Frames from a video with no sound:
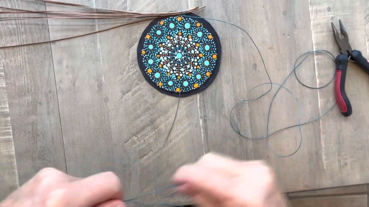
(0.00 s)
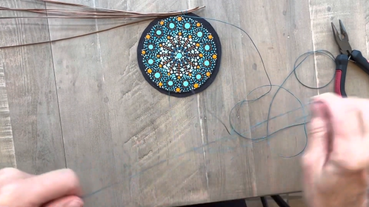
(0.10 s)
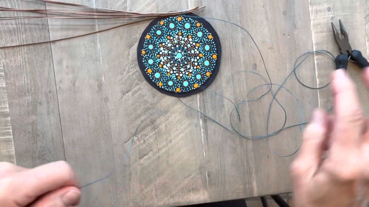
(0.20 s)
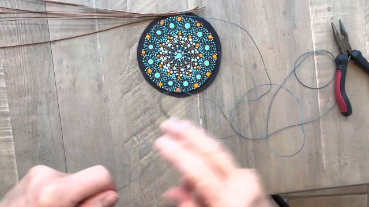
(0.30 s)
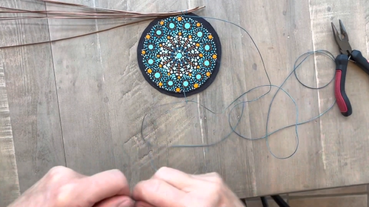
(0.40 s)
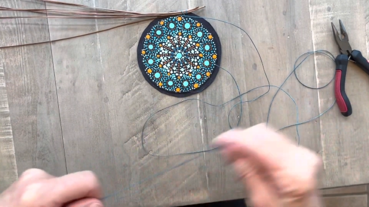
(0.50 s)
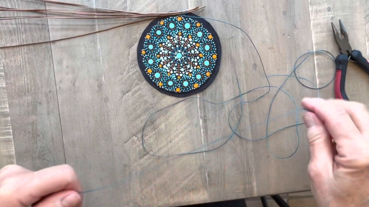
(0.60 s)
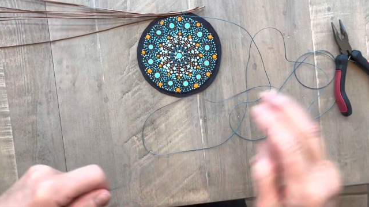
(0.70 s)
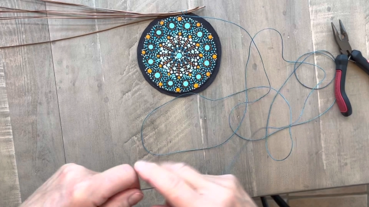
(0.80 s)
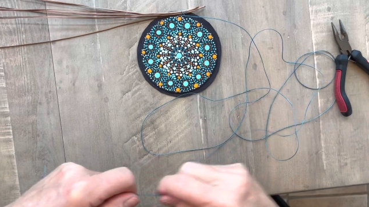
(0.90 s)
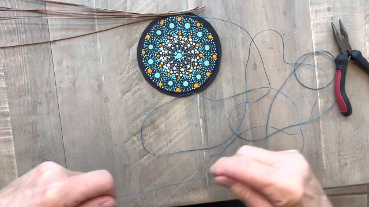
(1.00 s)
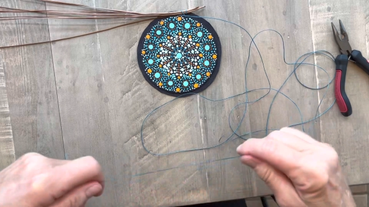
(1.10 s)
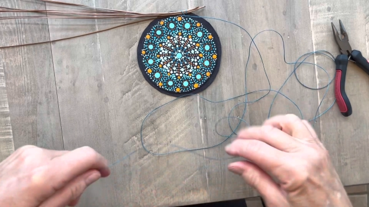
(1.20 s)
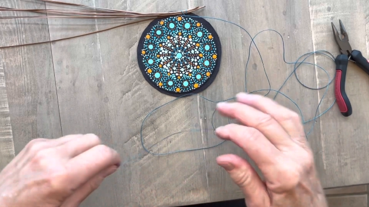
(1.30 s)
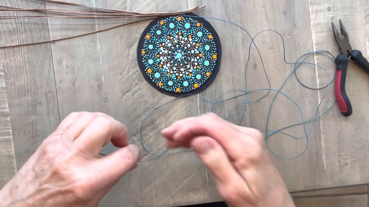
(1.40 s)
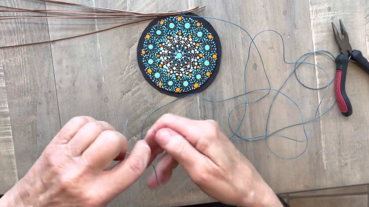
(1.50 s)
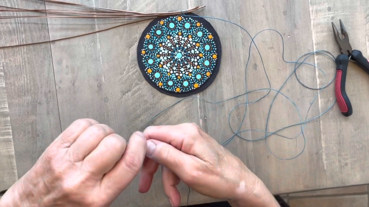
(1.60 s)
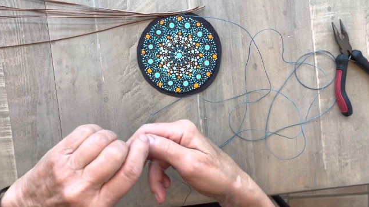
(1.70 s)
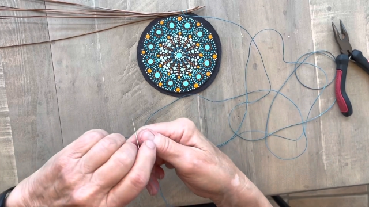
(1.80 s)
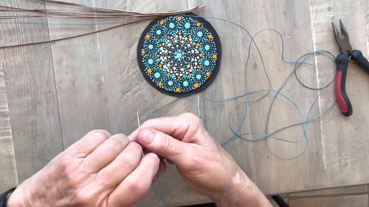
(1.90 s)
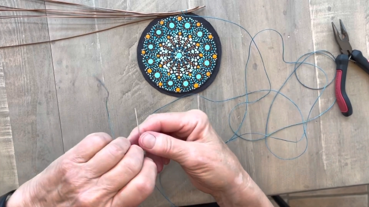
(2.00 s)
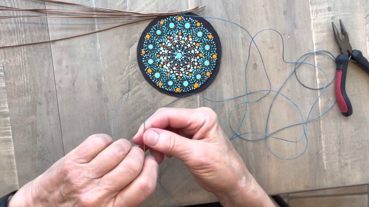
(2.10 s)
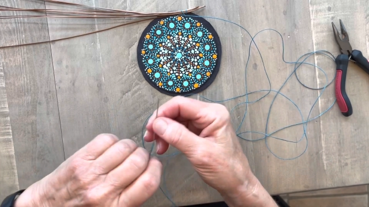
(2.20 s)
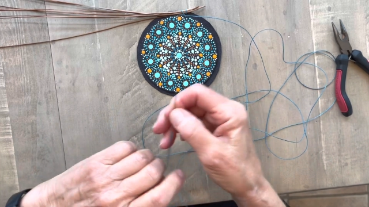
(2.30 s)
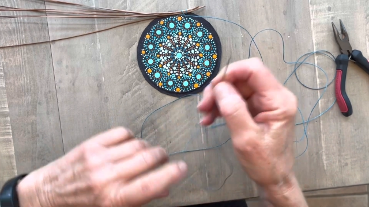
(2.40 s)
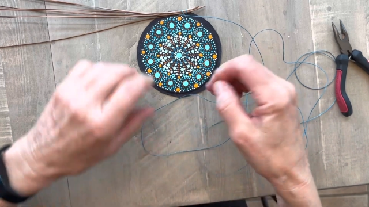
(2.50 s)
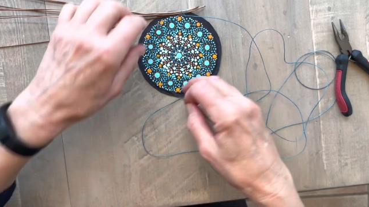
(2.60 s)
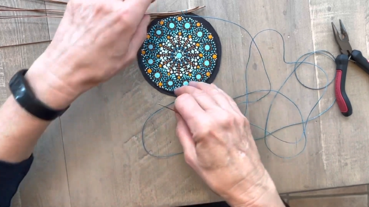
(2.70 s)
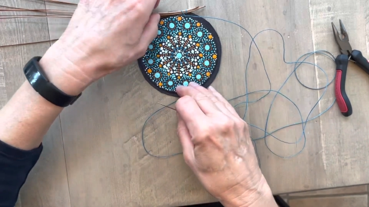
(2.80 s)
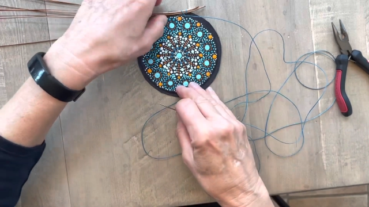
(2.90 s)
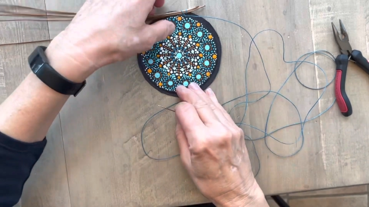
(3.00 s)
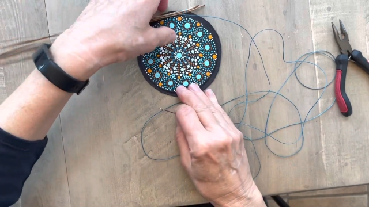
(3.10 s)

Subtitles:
No face is visible, so there are no lips to read.